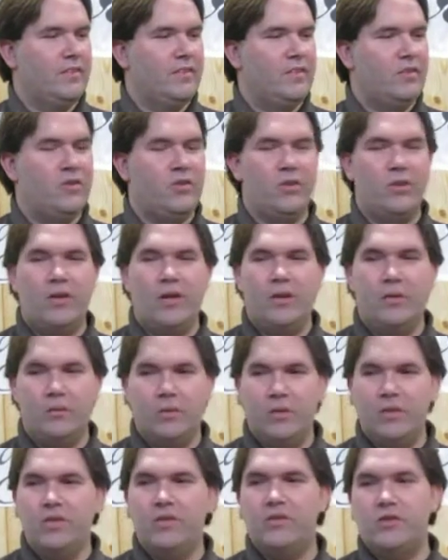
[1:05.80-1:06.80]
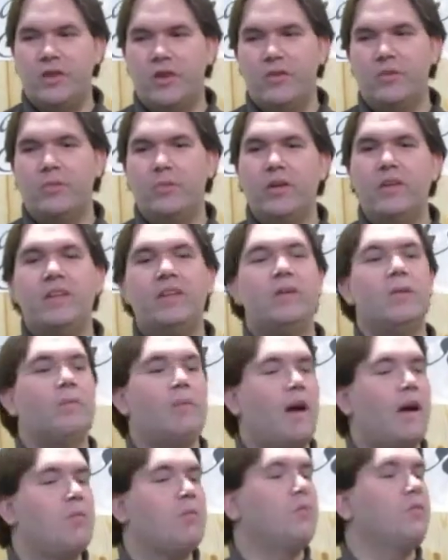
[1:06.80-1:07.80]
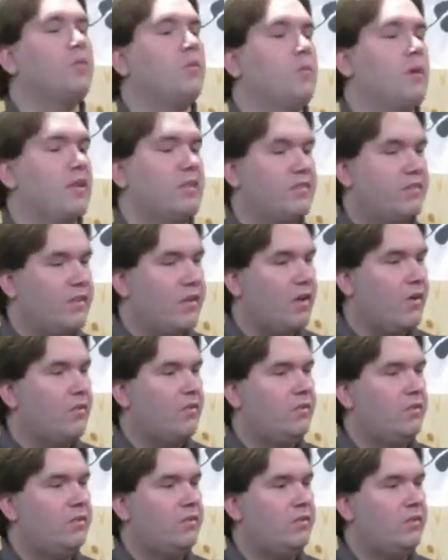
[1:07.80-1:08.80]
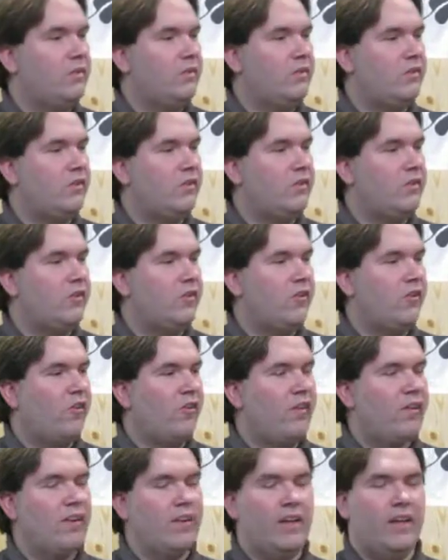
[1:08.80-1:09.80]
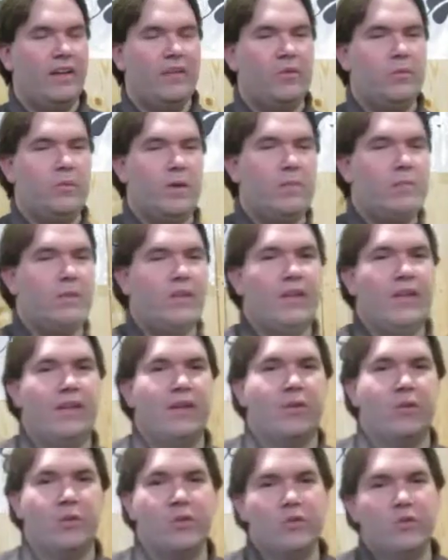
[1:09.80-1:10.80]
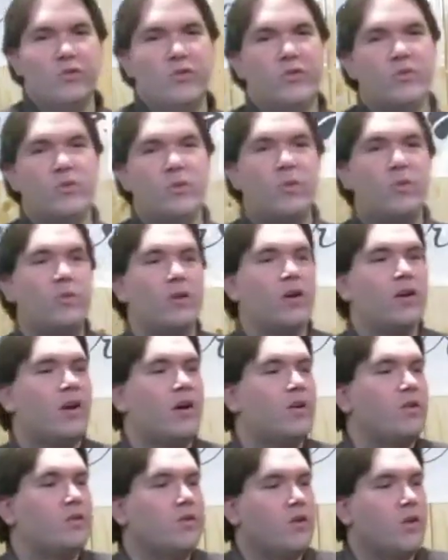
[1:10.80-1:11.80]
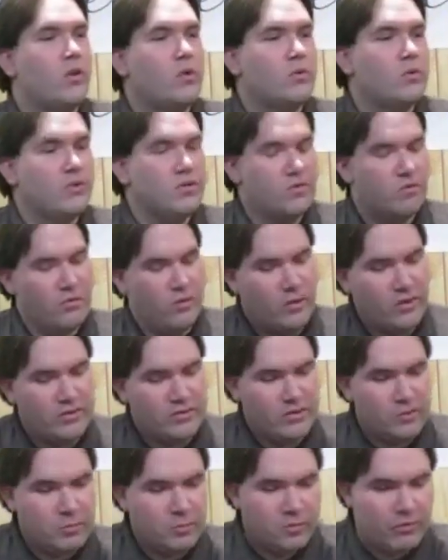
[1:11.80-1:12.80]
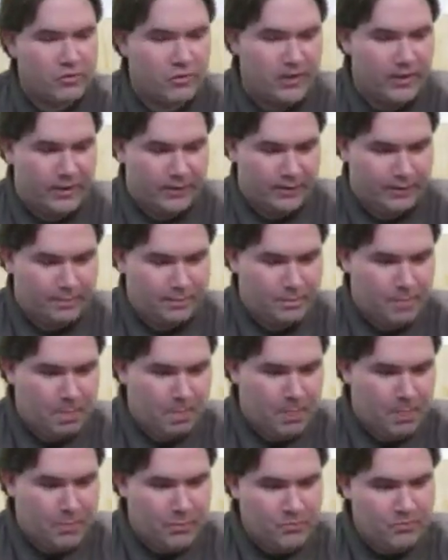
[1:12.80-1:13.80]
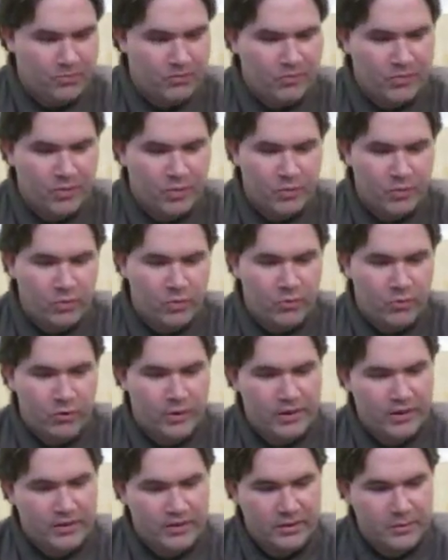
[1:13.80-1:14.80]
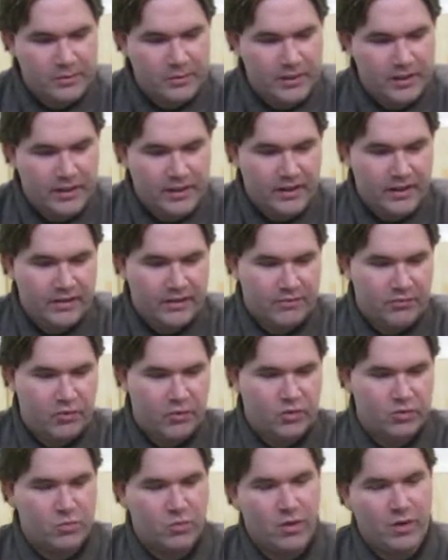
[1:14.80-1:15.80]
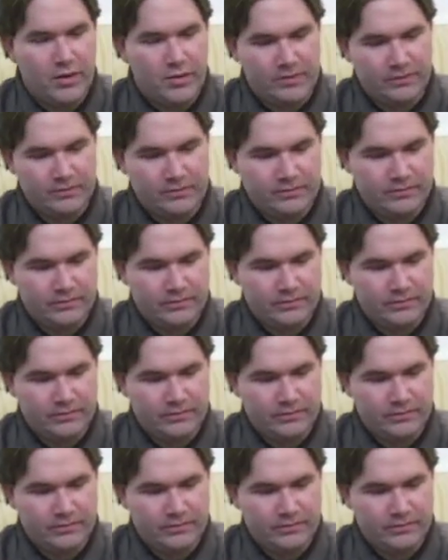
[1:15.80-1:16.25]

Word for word: until I really started reading the Bible for myself. And there might be a lot of Christians who don't uh, know this very simple thing. We read in the beginning, in verse 1,